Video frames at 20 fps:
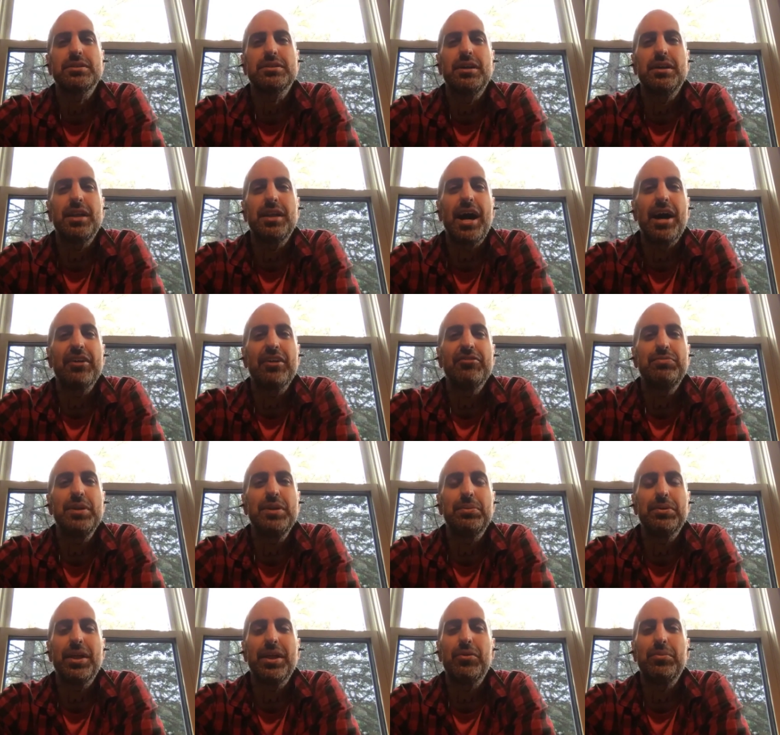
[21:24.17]
A lot of
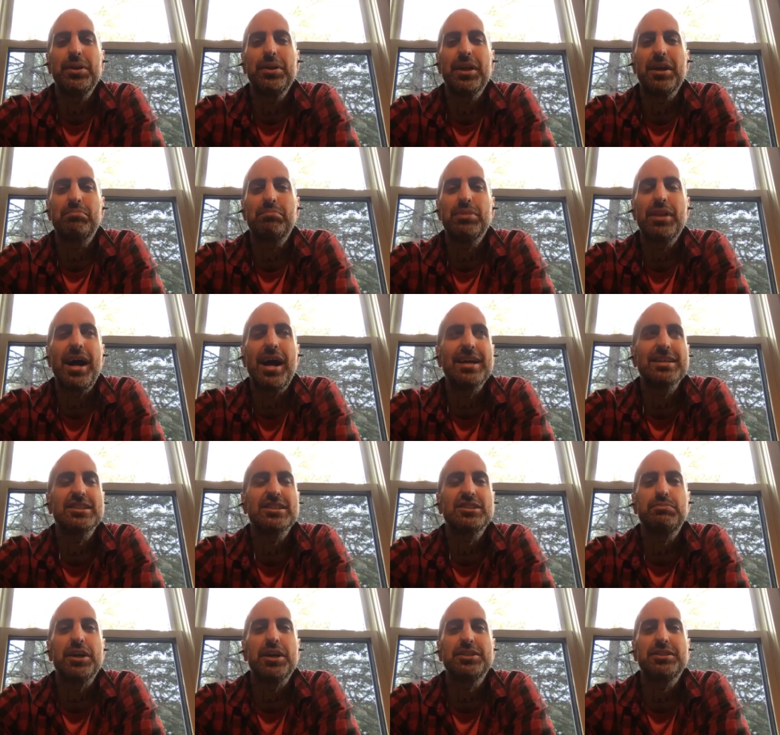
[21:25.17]
people that would be like blonde
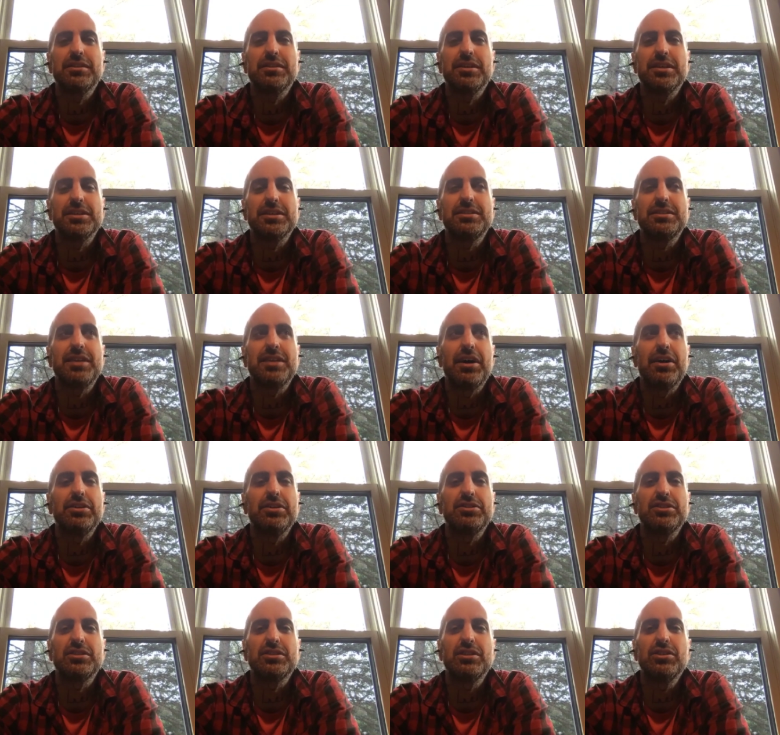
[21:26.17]
specialists that are
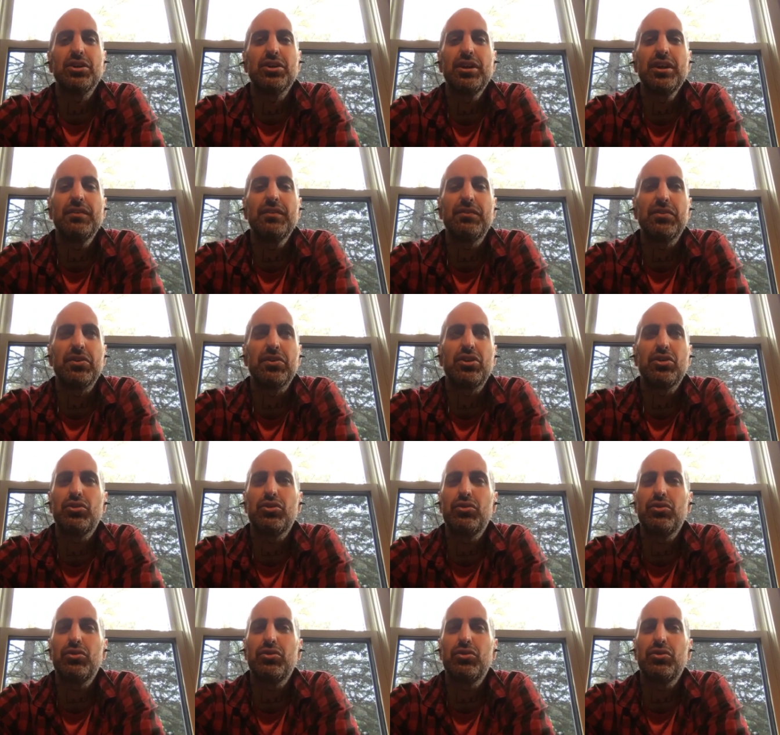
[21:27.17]
just looking for
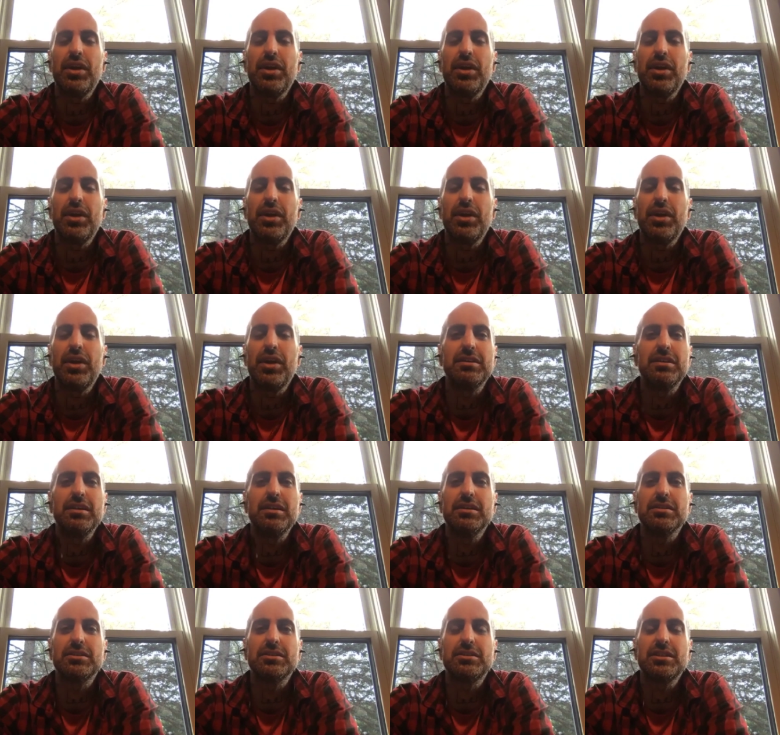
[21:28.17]
creative
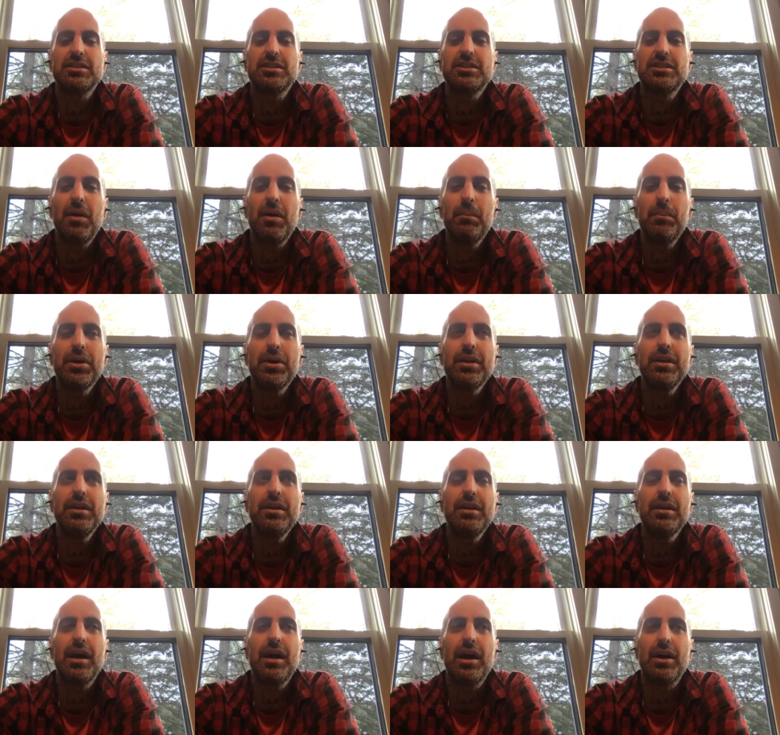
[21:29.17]
ideas, just somebody
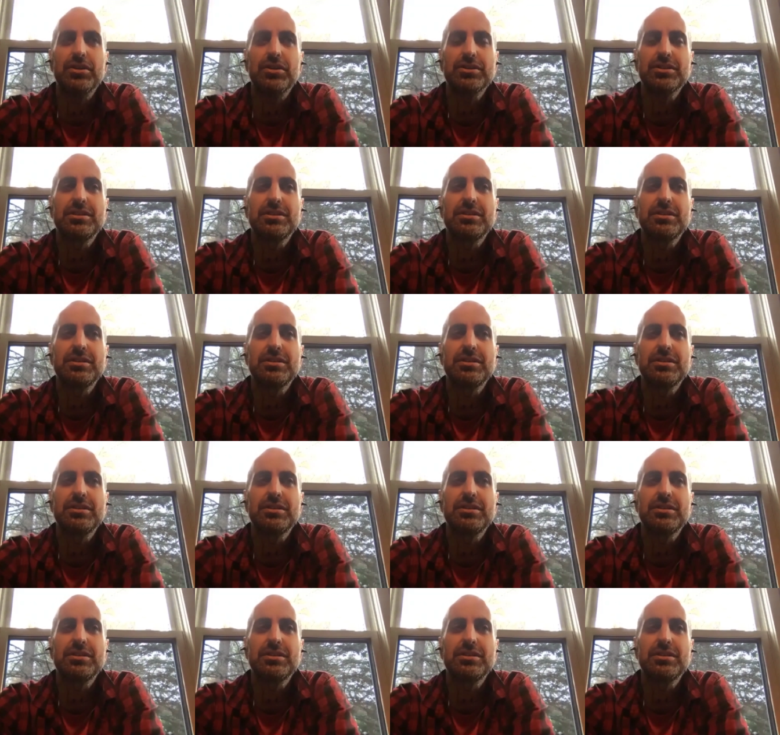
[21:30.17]
else